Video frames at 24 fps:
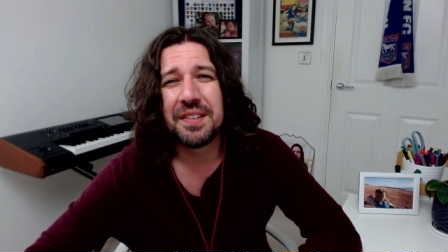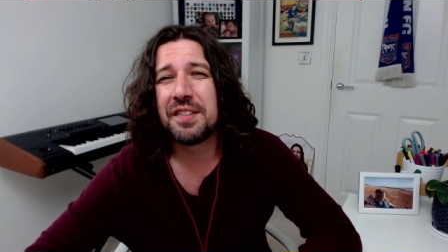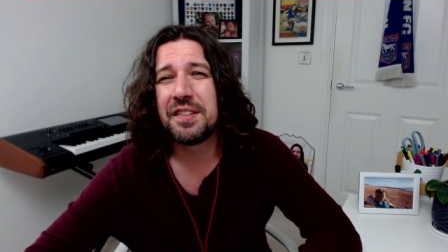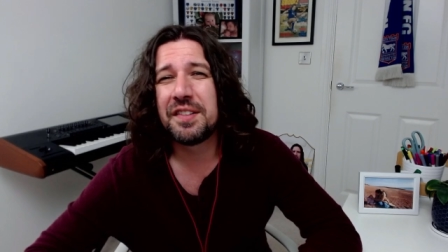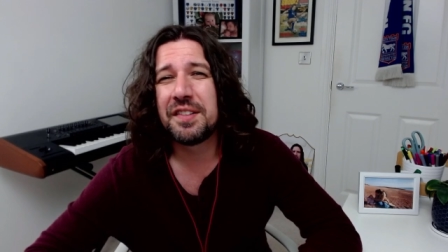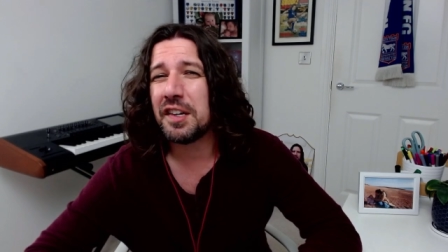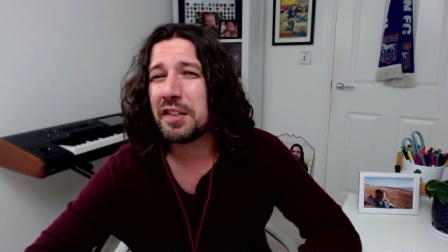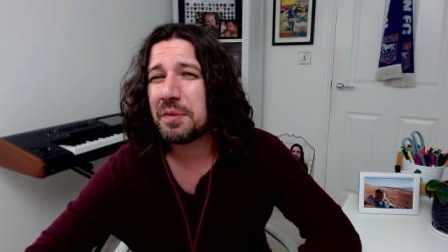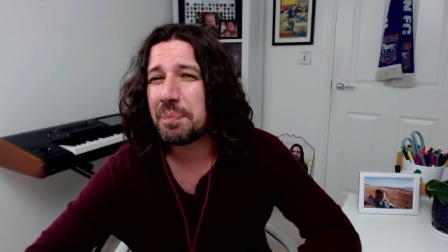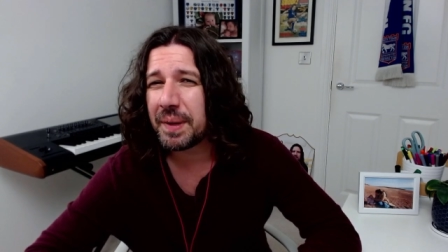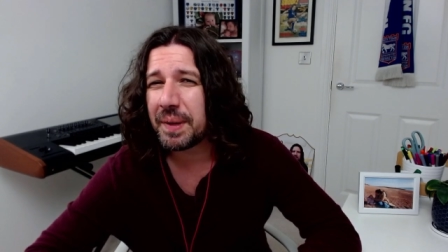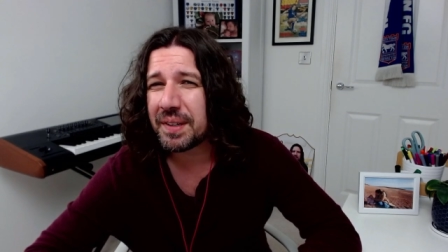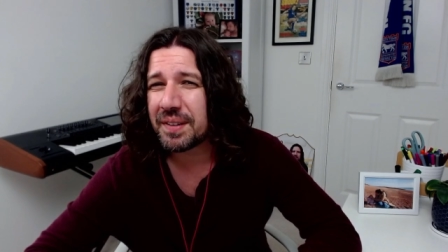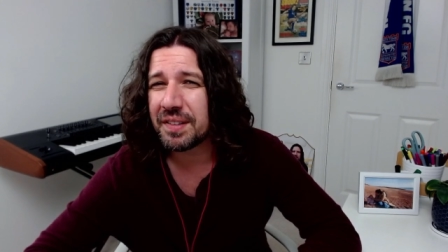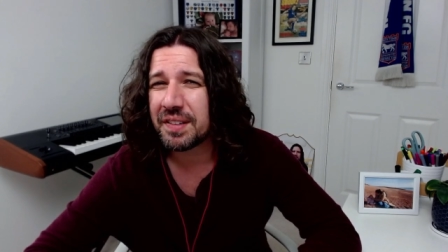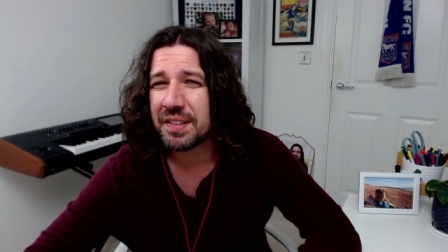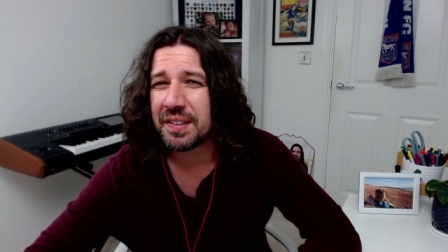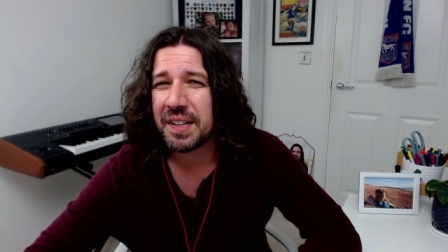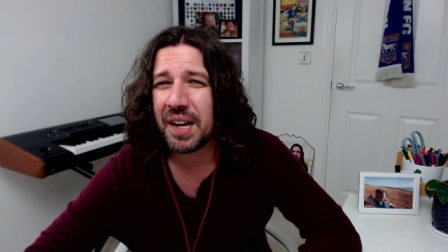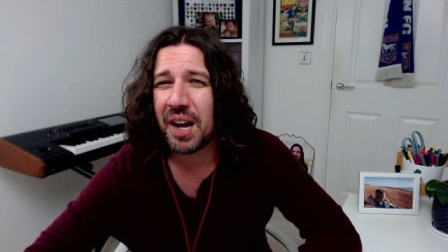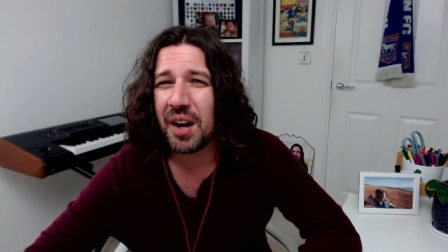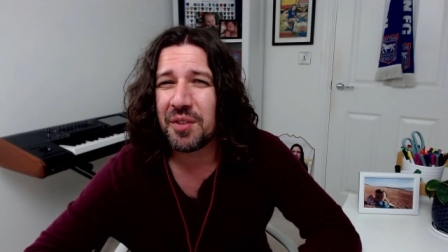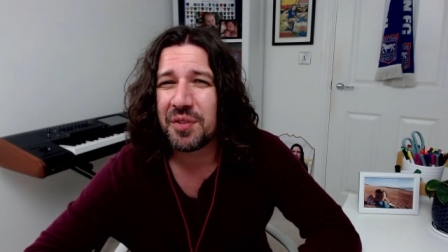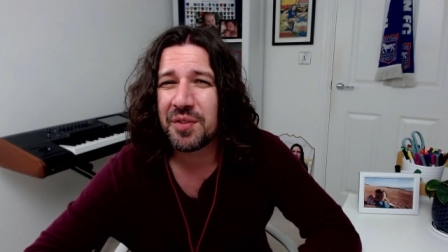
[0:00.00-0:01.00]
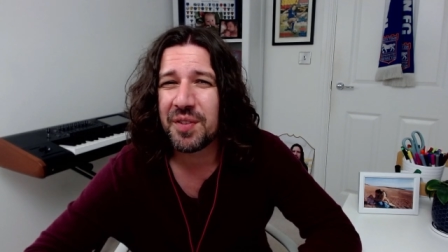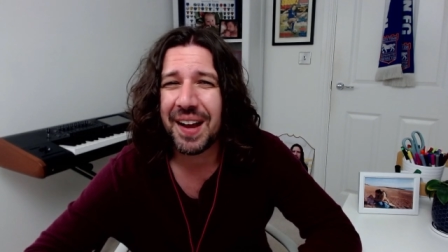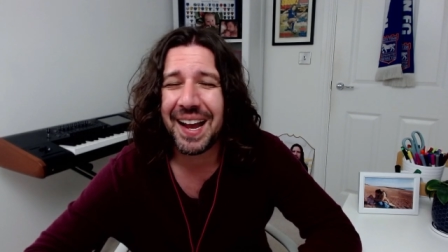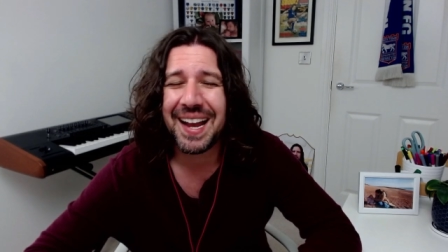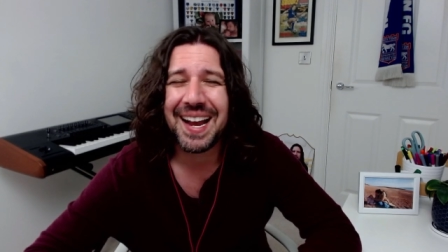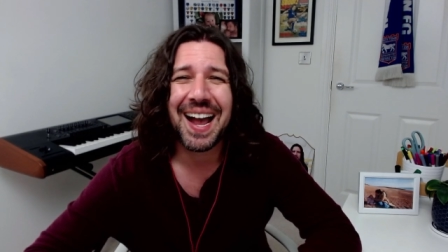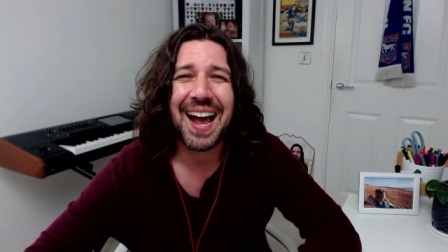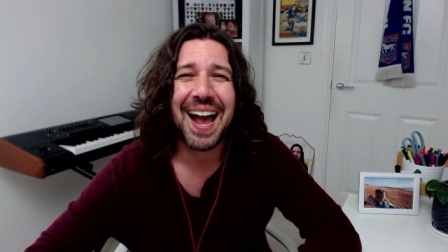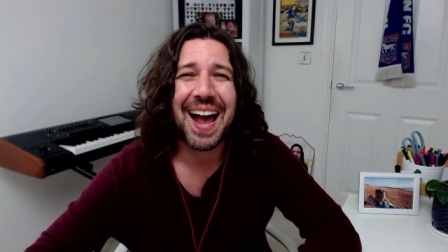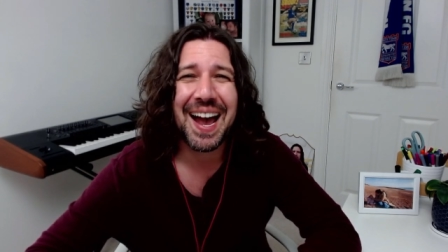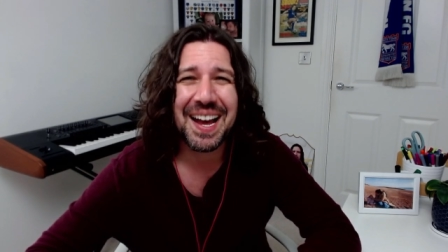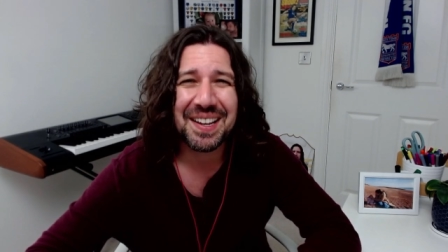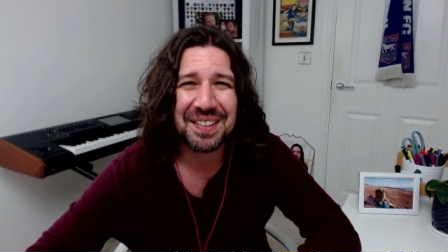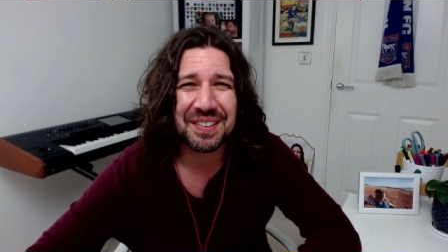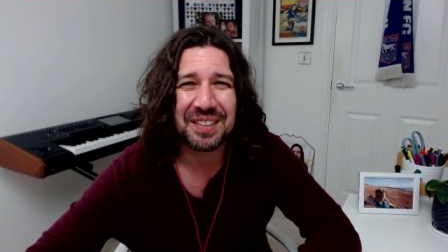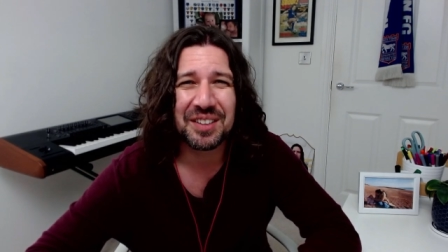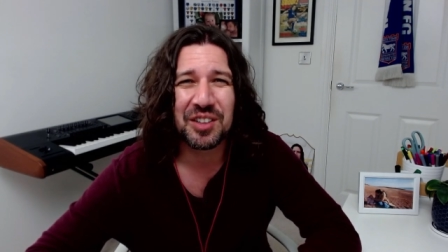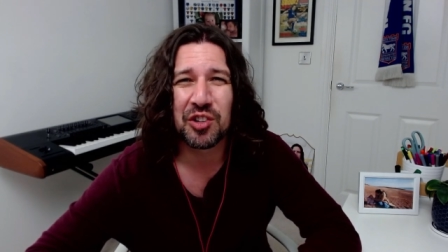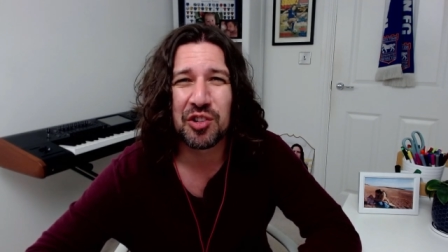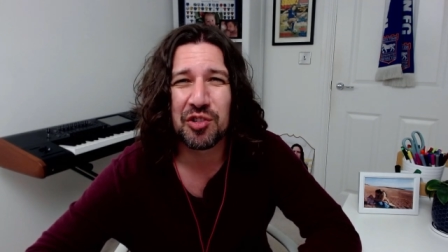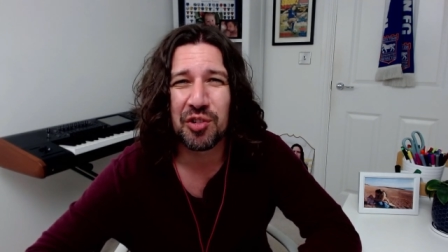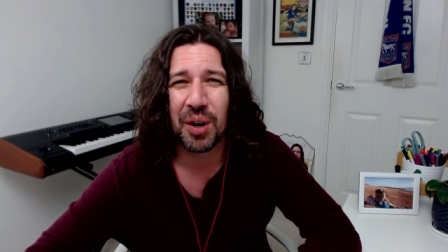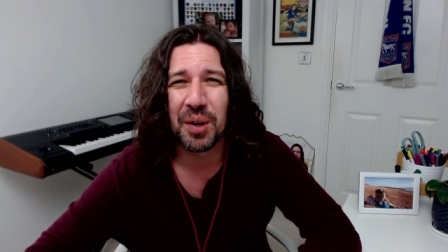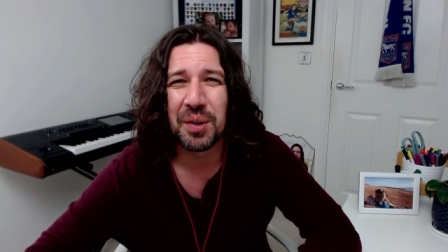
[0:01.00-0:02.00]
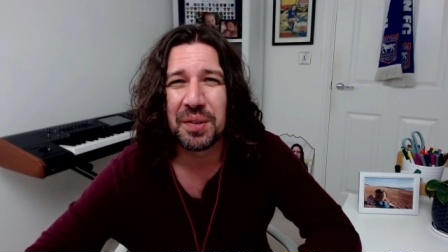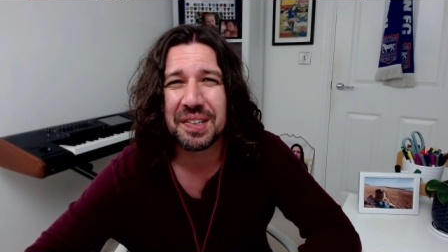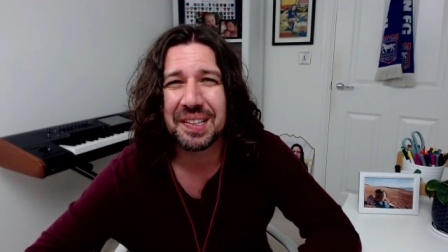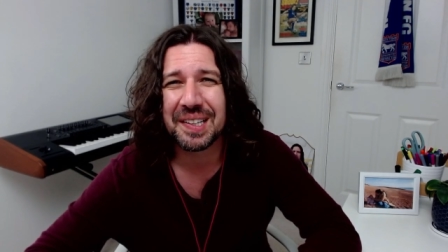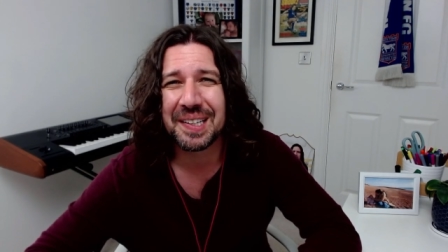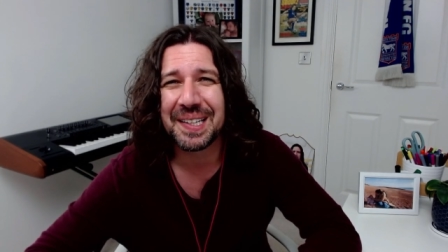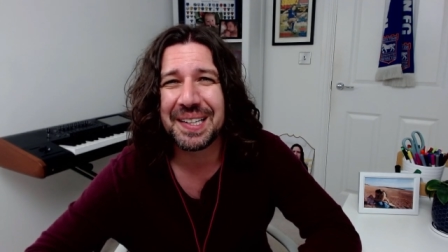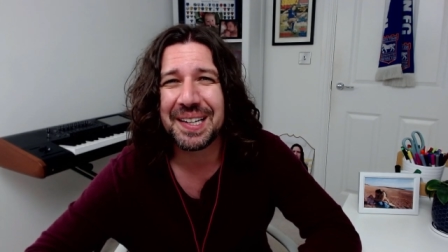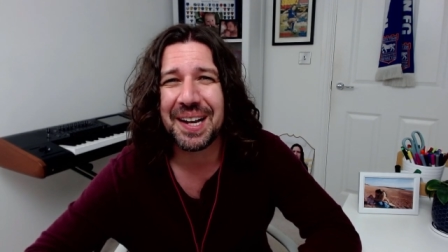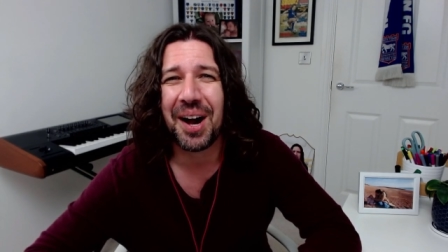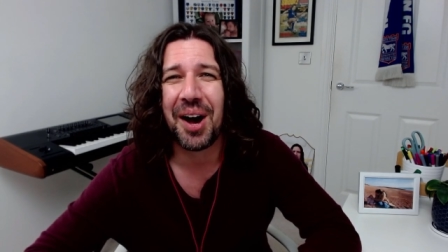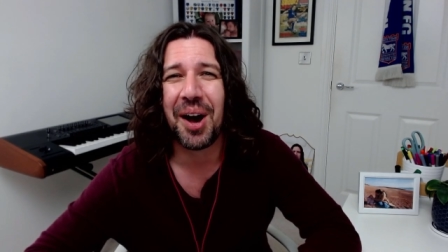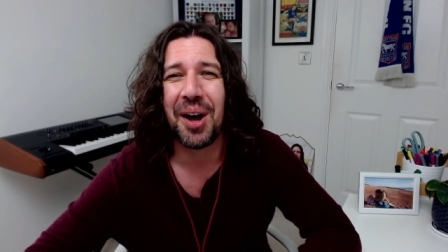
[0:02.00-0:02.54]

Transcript: just because Southgate hasn't grossly